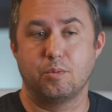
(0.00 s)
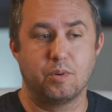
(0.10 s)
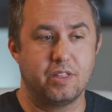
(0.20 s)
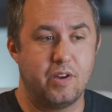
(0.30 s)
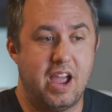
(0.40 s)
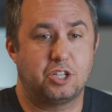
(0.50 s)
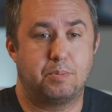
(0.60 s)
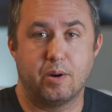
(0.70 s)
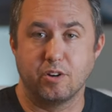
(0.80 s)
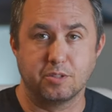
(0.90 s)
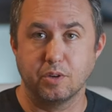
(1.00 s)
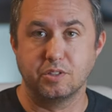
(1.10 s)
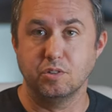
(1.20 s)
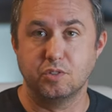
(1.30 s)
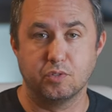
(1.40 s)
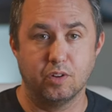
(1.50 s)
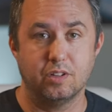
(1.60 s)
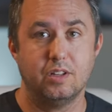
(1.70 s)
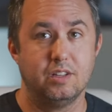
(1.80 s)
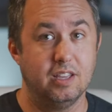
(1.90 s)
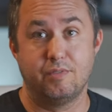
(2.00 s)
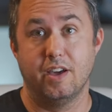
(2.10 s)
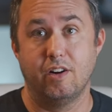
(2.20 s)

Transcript: where their hash power is most useful, if at